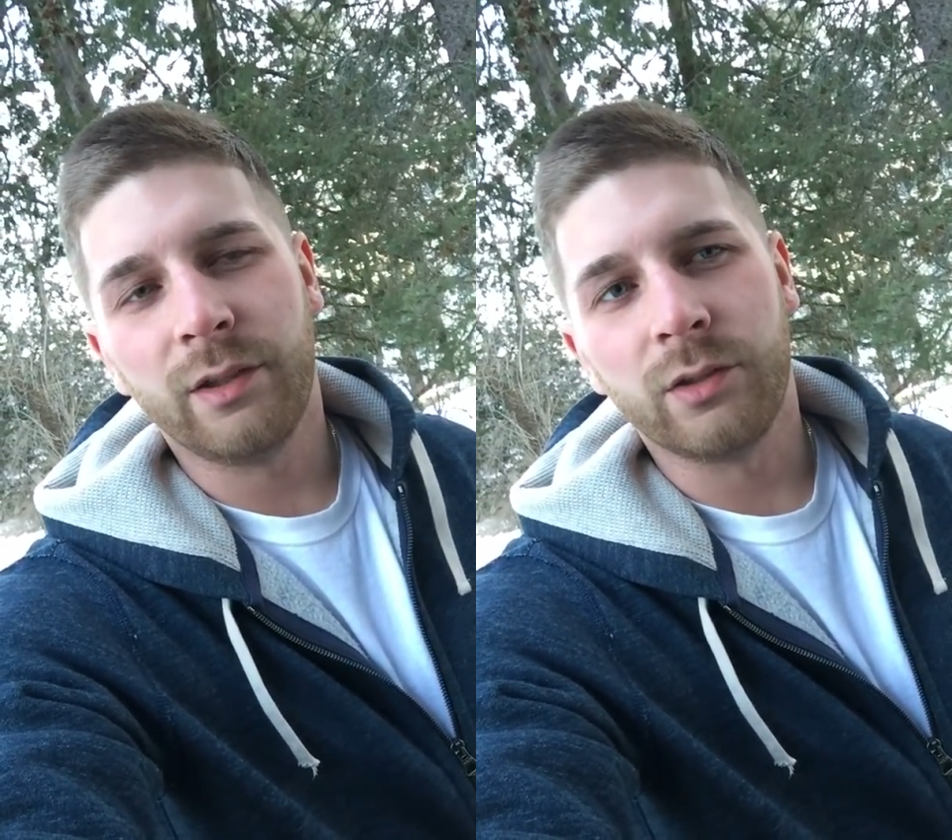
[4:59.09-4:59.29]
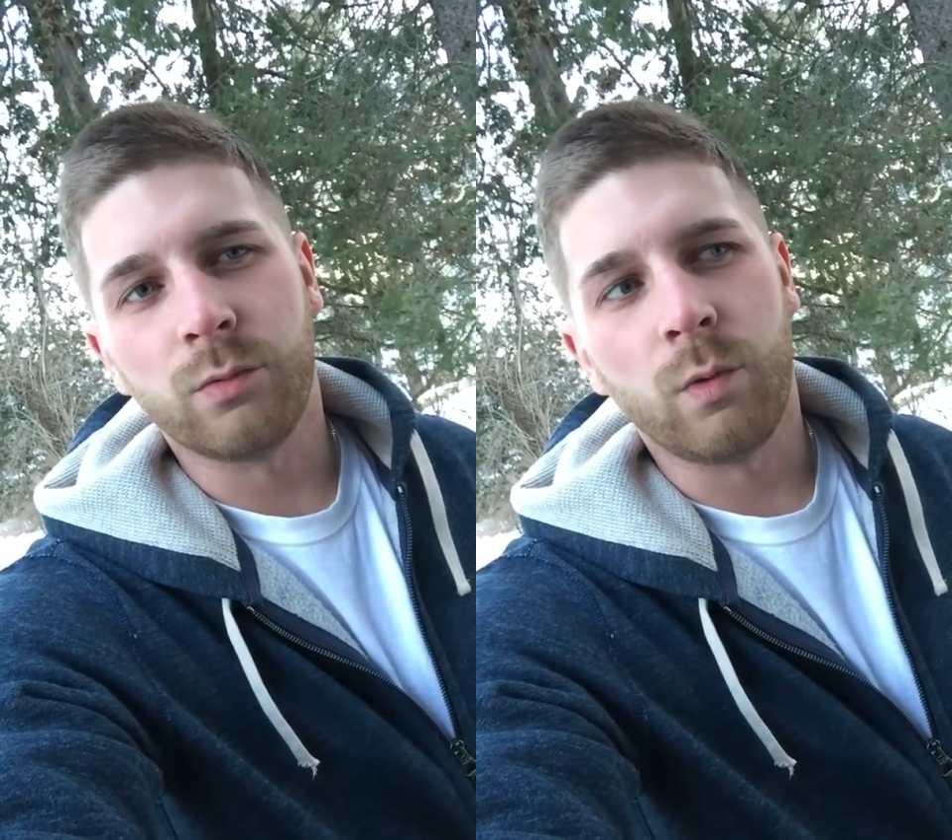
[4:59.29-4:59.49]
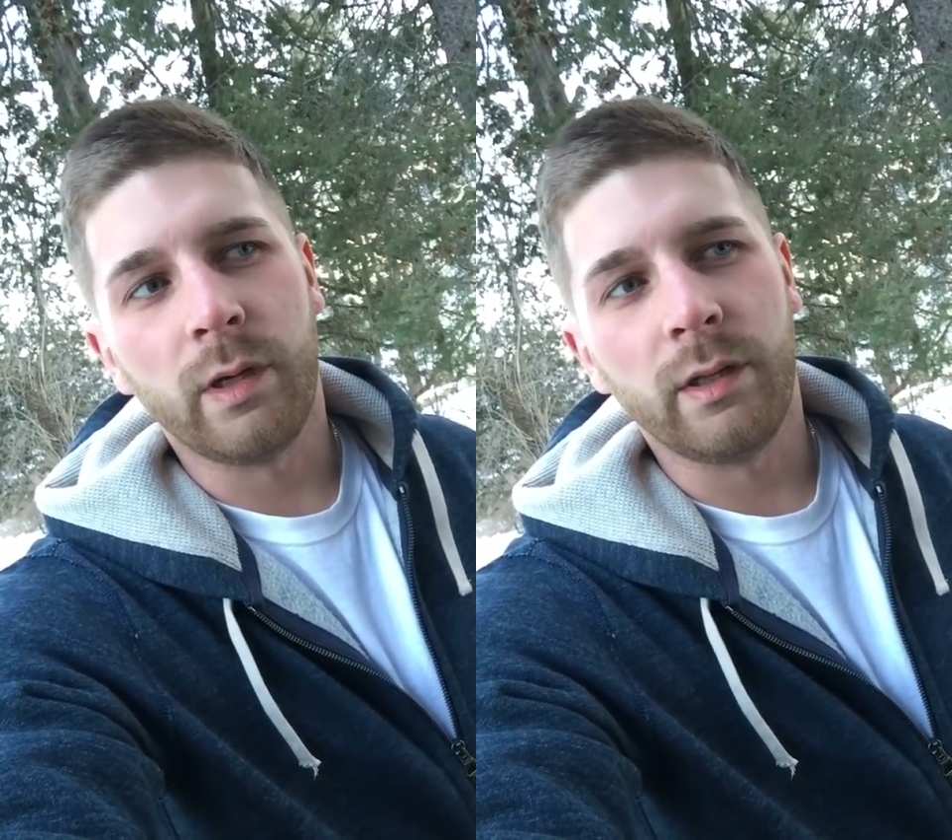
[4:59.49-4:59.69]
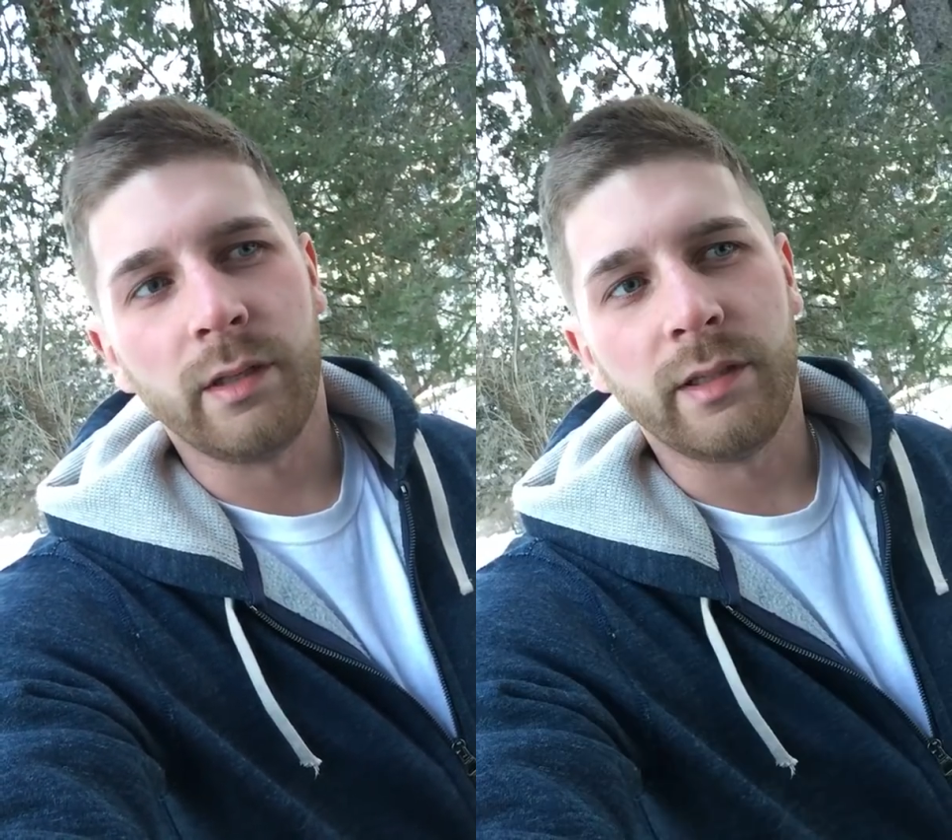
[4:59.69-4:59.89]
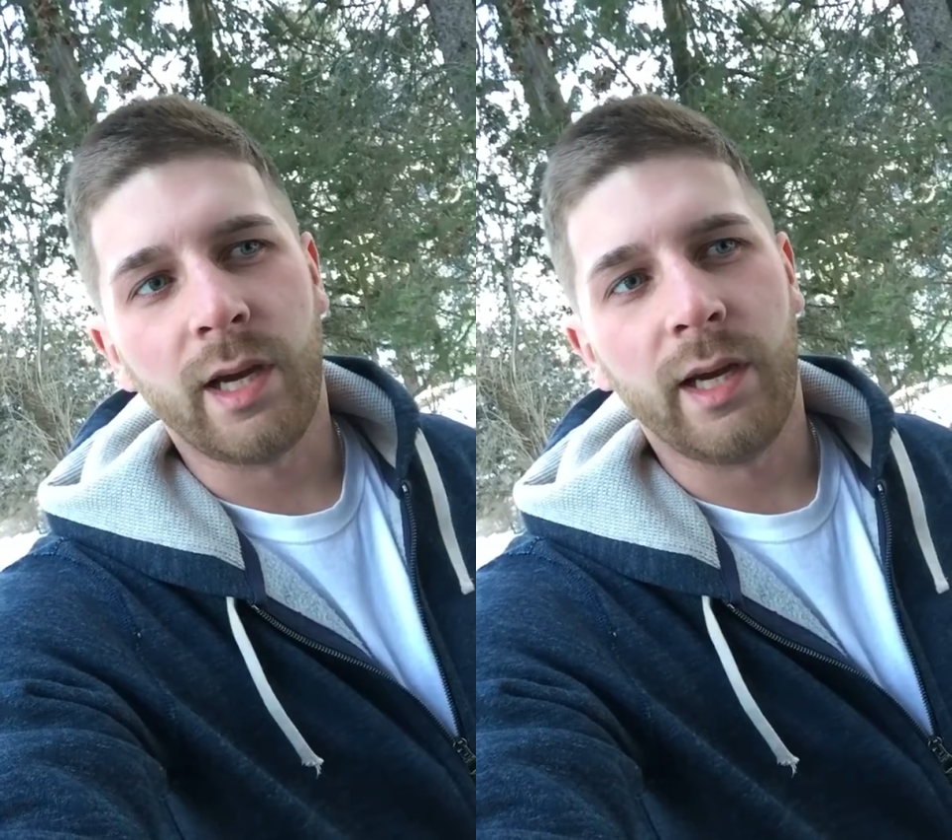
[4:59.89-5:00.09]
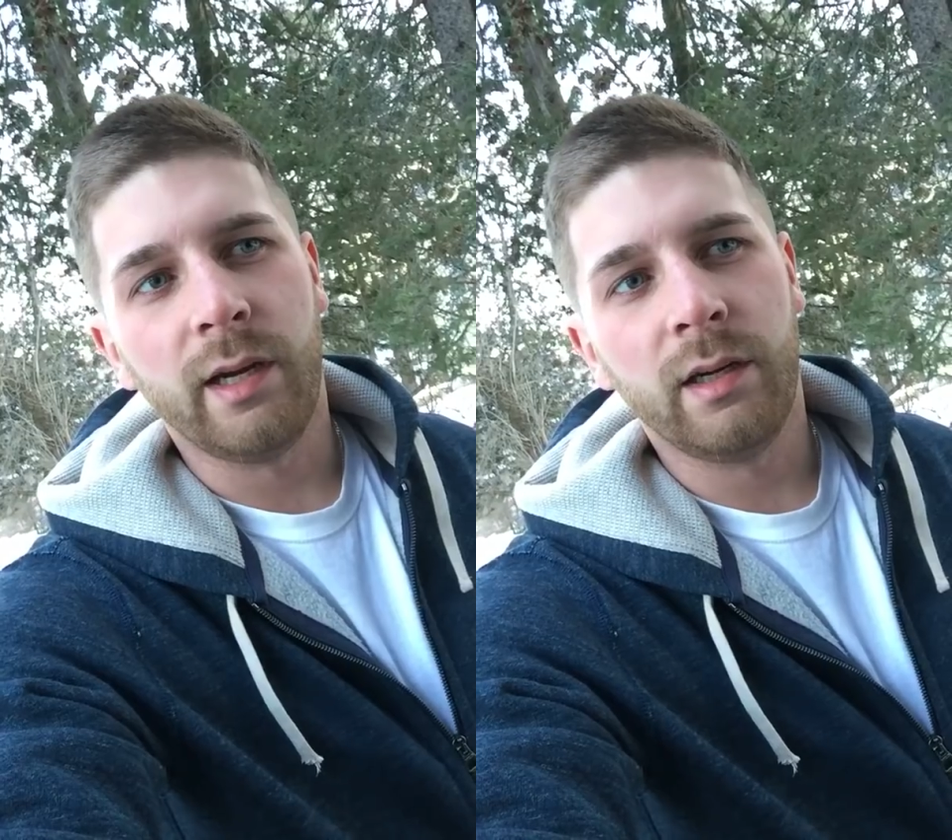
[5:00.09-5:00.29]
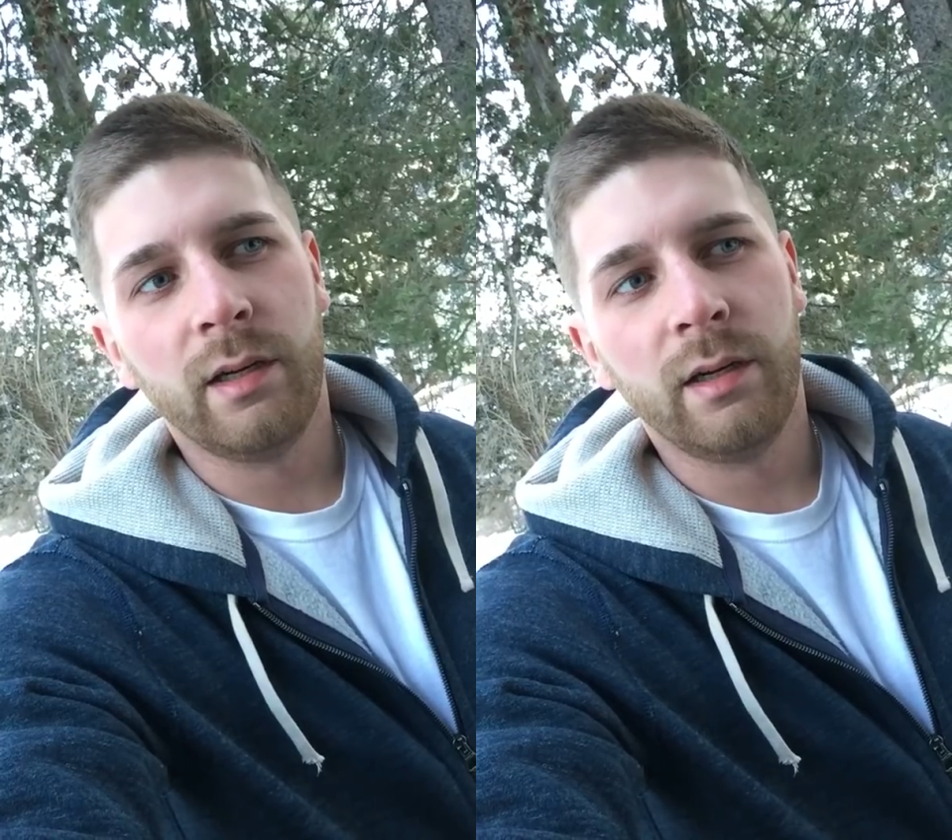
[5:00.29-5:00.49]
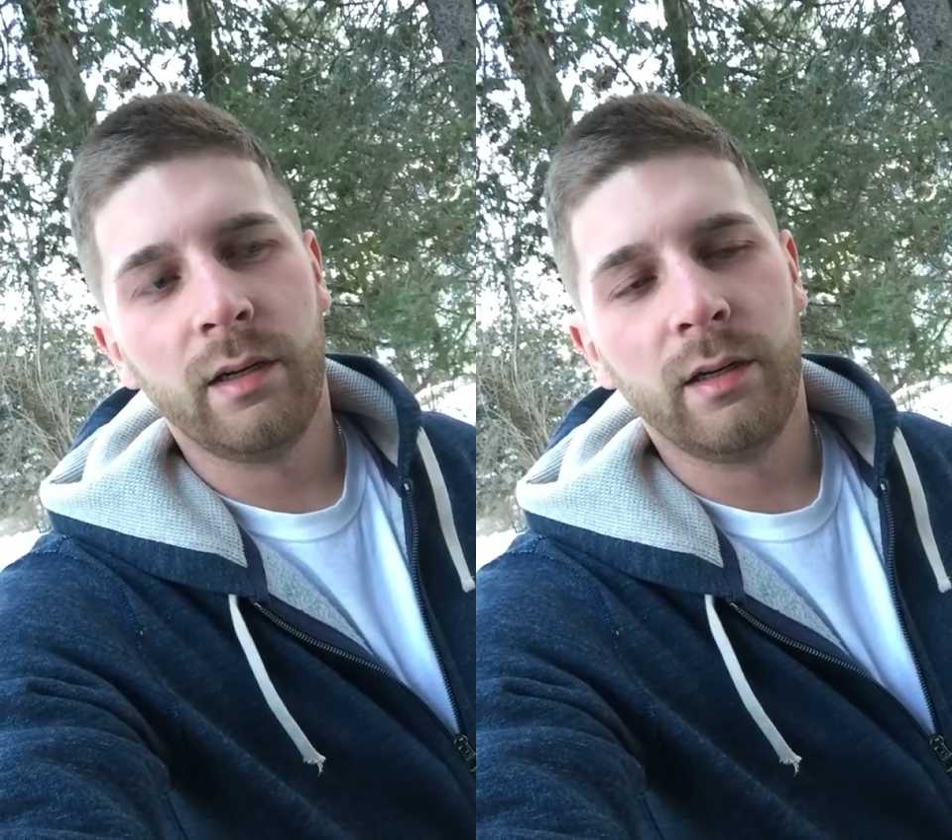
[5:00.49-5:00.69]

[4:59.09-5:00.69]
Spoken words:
there's one in the tire.